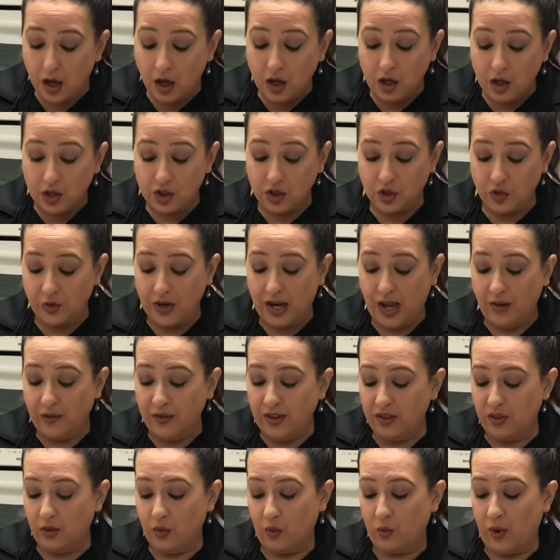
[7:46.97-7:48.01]
So now
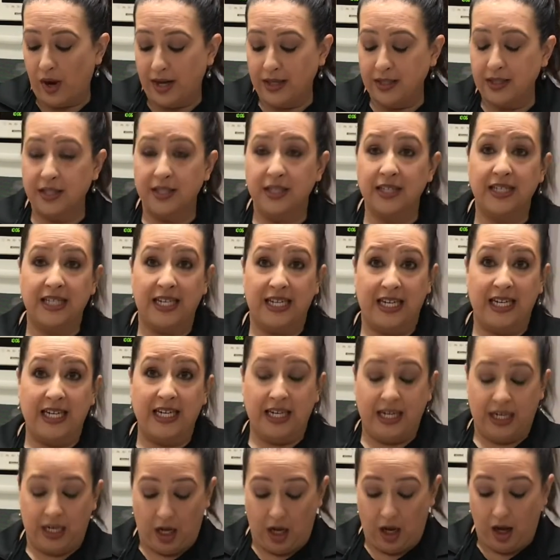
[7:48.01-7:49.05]
that the rice is
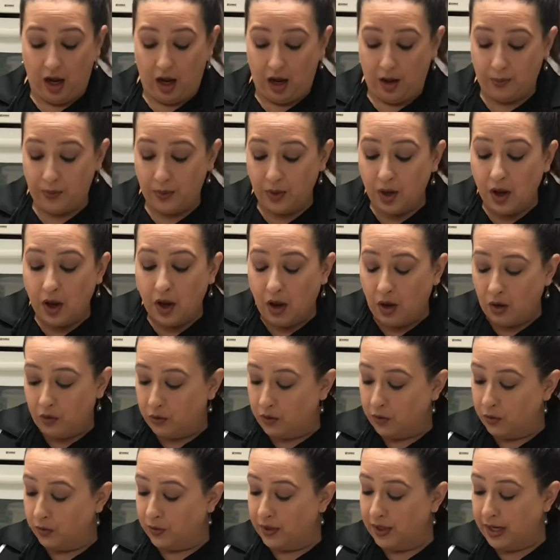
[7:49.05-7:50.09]
heated up,
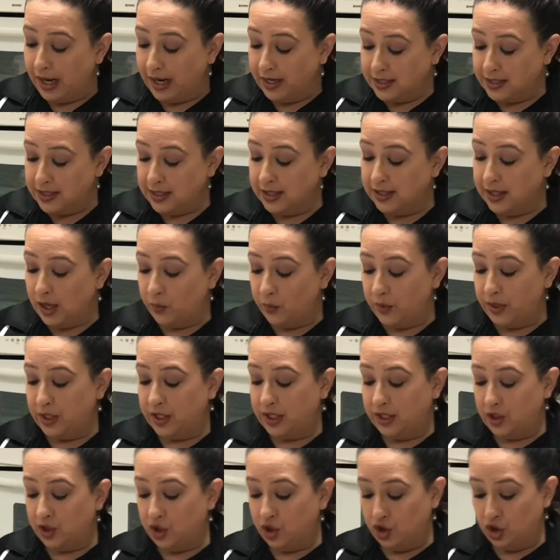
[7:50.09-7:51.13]
the next thing that we need
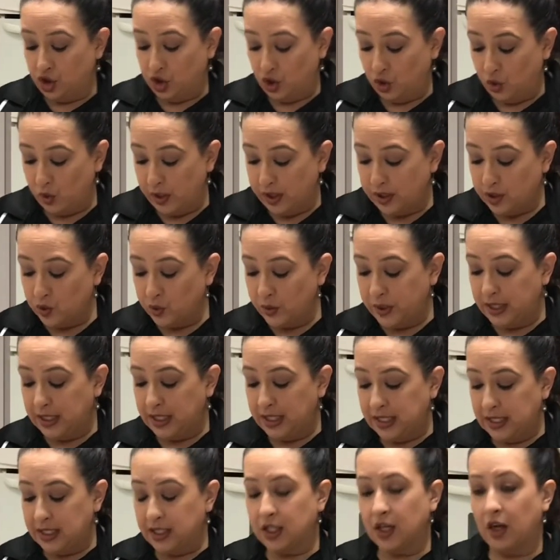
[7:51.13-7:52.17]
to do is we
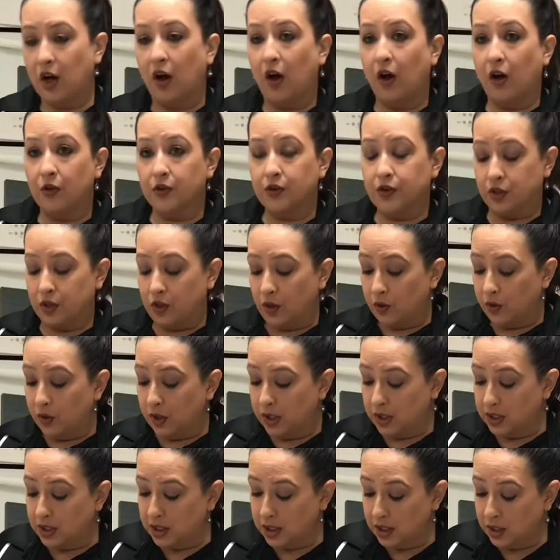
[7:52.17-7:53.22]
need to also
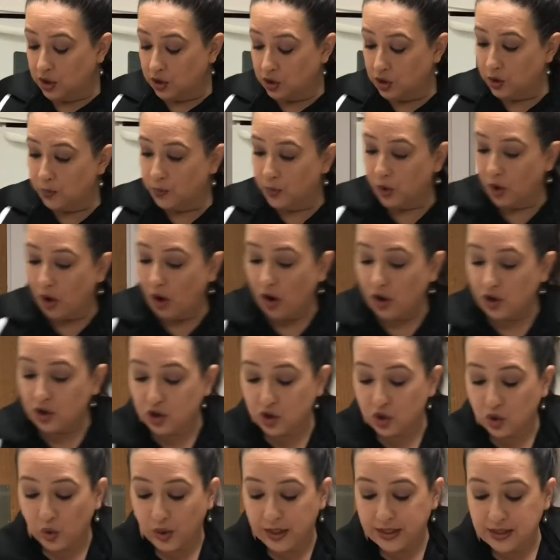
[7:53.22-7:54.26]
continue to put our
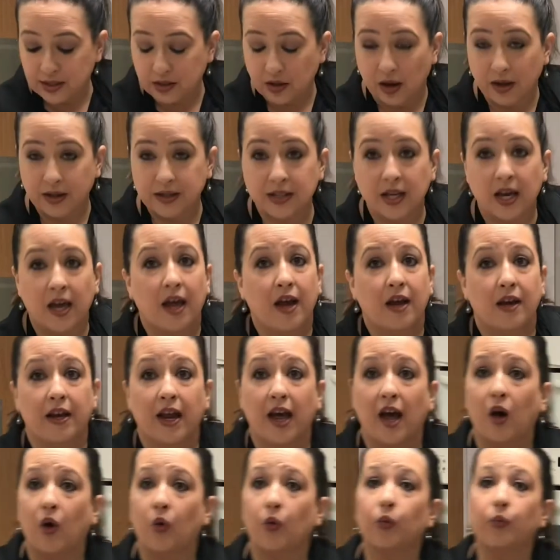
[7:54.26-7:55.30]
soy sauce.
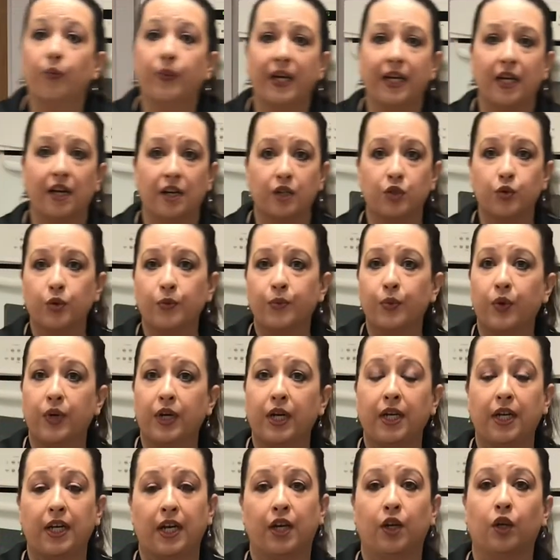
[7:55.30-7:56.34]
Now, because we're
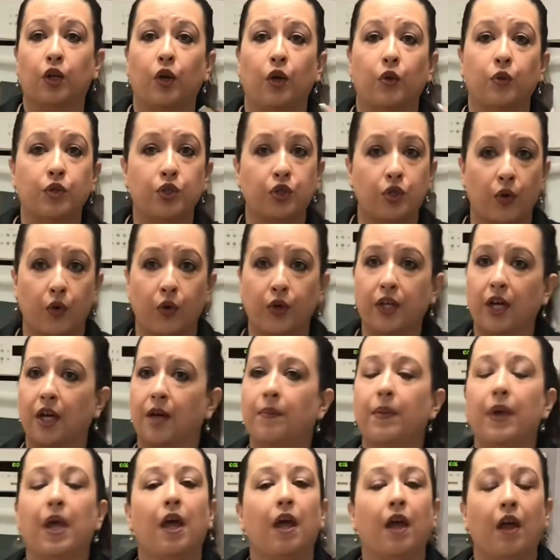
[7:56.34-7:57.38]
putting in low sodium,
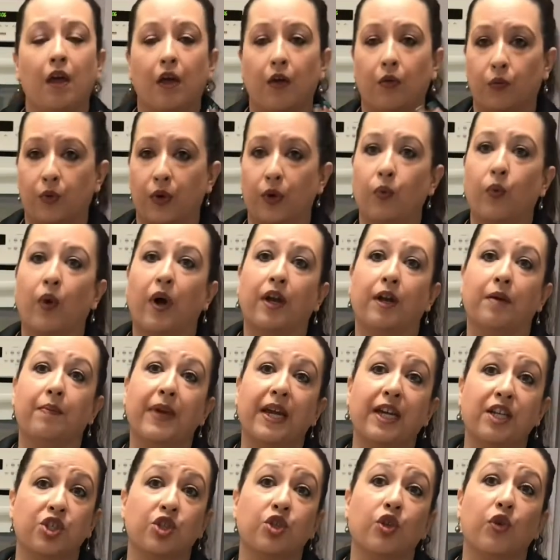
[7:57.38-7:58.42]
we want to make
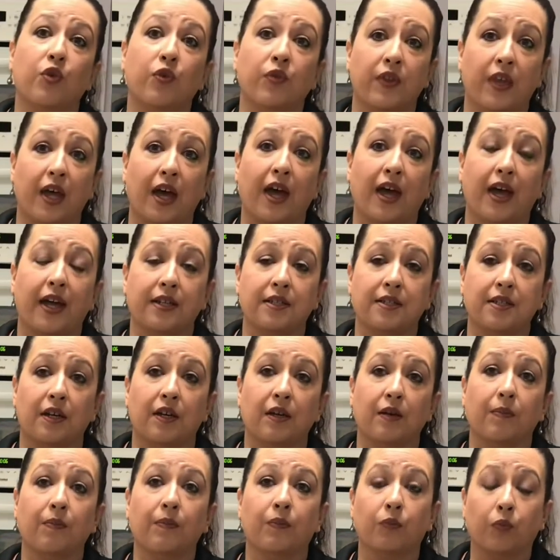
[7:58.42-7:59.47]
sure that
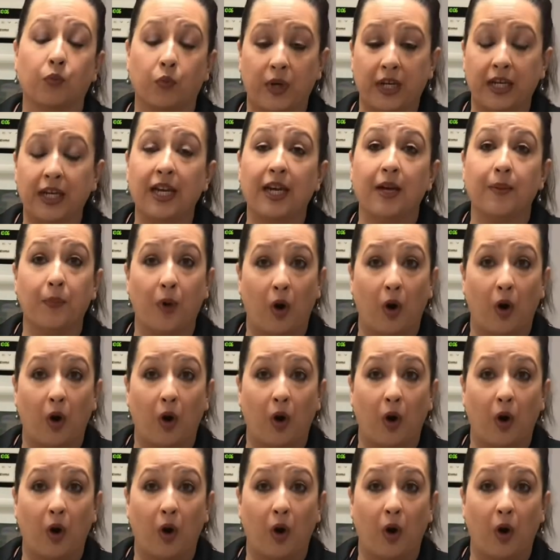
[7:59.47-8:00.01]
we keep